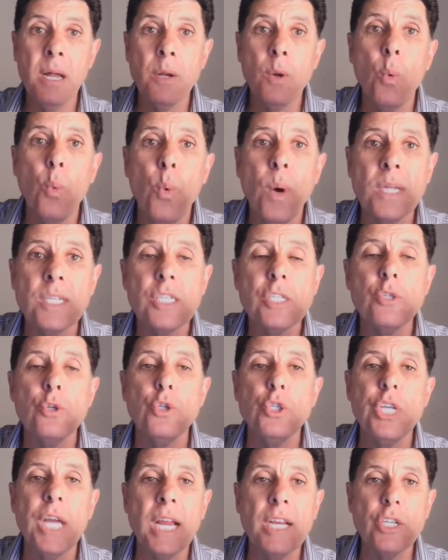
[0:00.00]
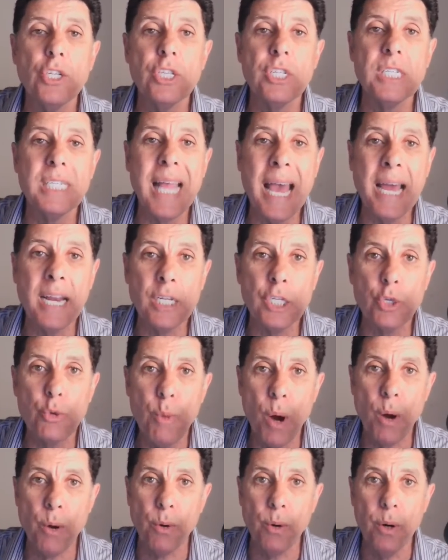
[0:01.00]
wants to change the status
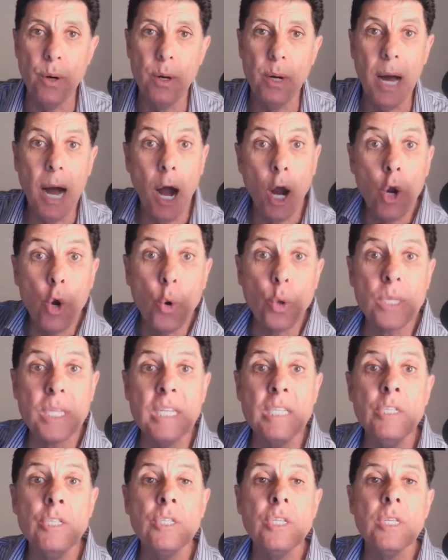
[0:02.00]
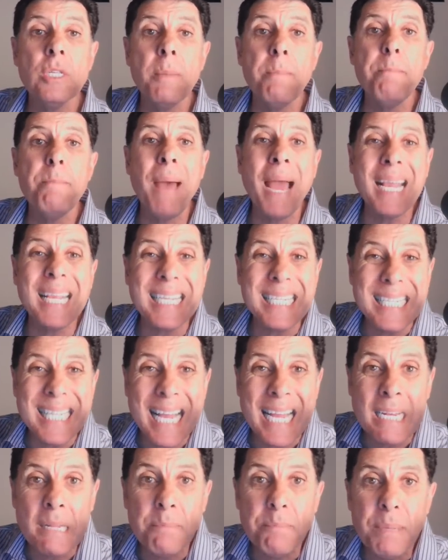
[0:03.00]
quo according to the
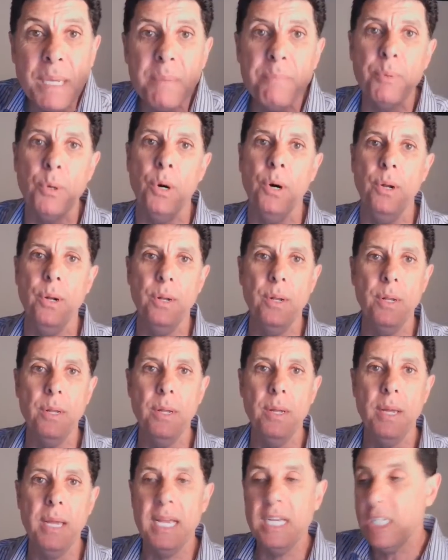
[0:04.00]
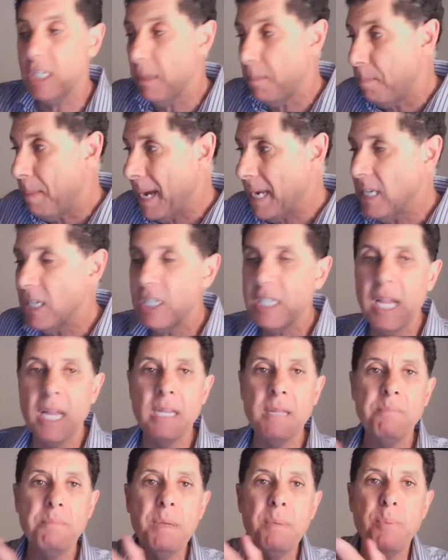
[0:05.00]
Pakistani people. It's the
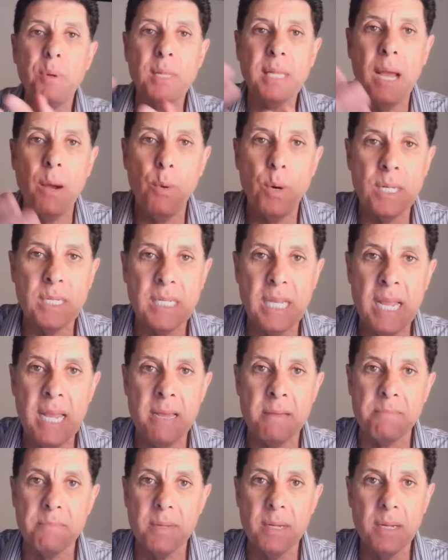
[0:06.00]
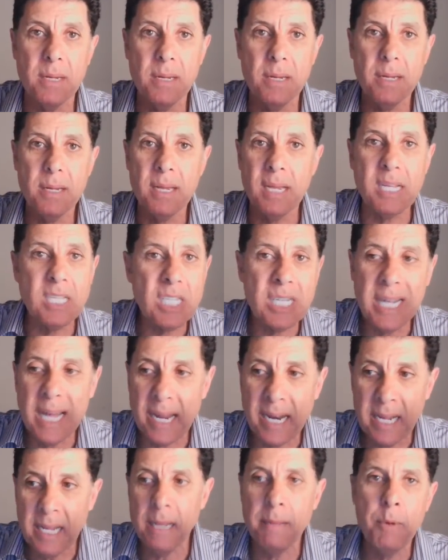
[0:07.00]
Pakistani people that wants him. It's
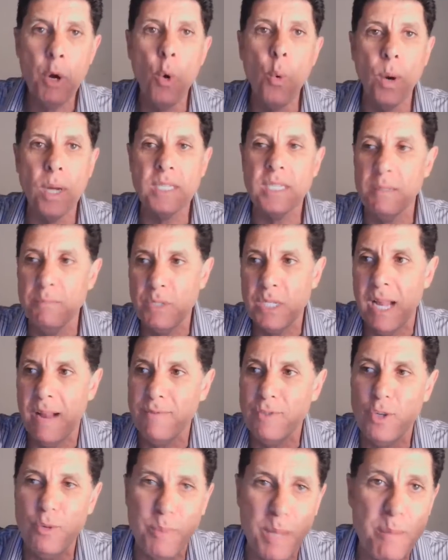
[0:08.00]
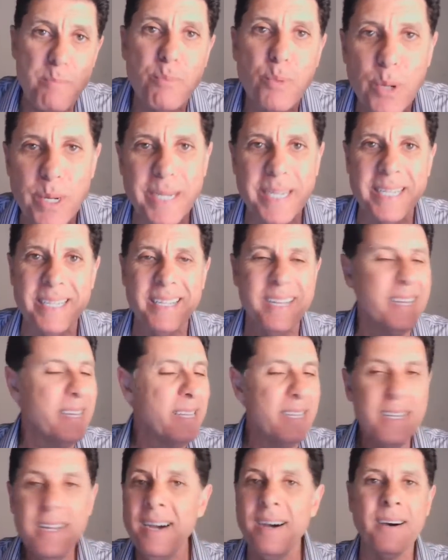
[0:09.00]
not him who wants himself to be appointed.
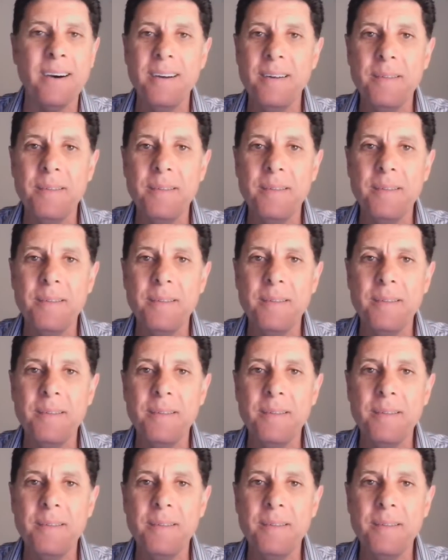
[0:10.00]
No,